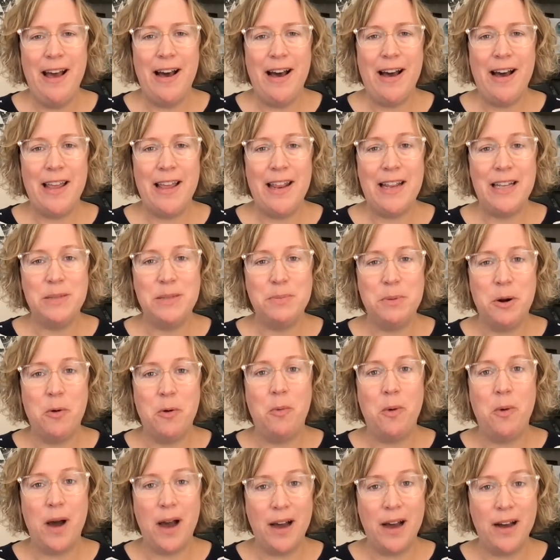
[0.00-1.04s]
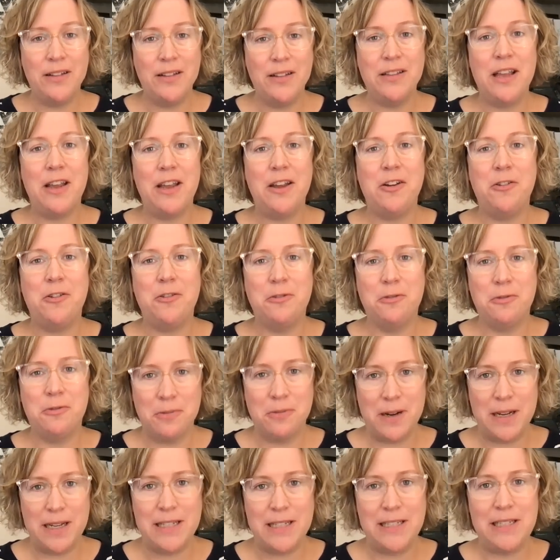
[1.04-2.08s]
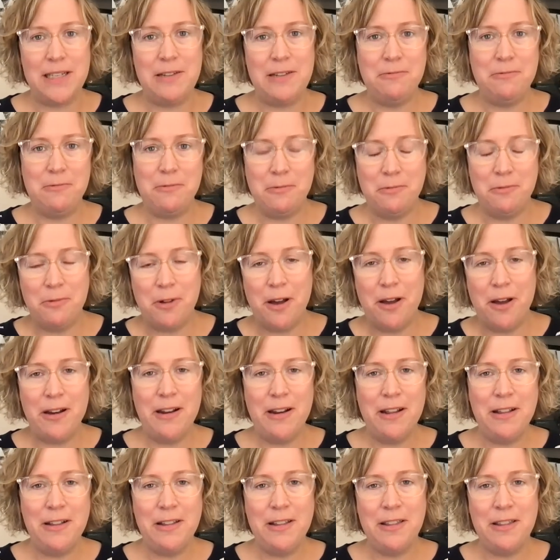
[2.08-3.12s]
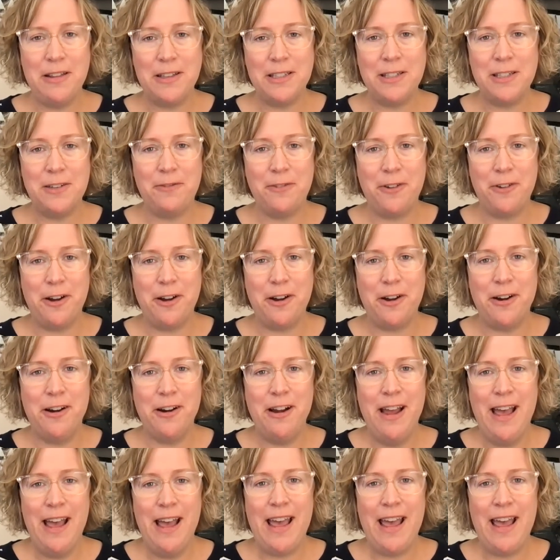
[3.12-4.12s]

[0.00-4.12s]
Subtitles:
It has been a wild and crazy run thus far.